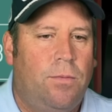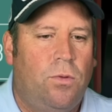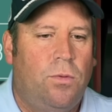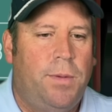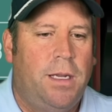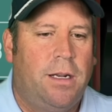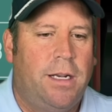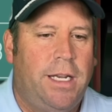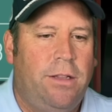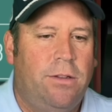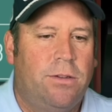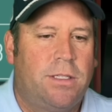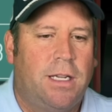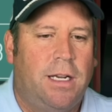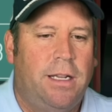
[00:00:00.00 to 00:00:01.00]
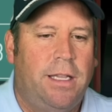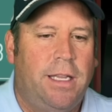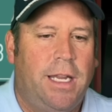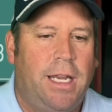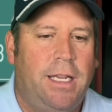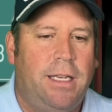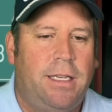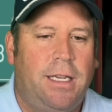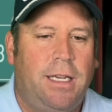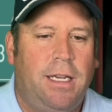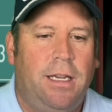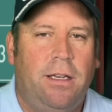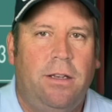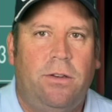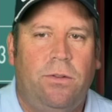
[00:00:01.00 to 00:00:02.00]
we'll be on either side of the
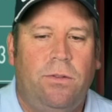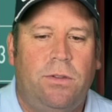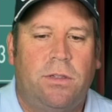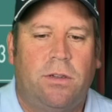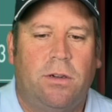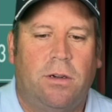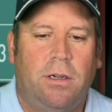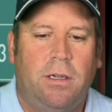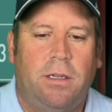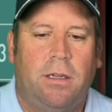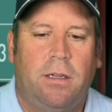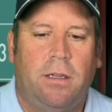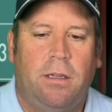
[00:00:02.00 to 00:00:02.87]
18 to start.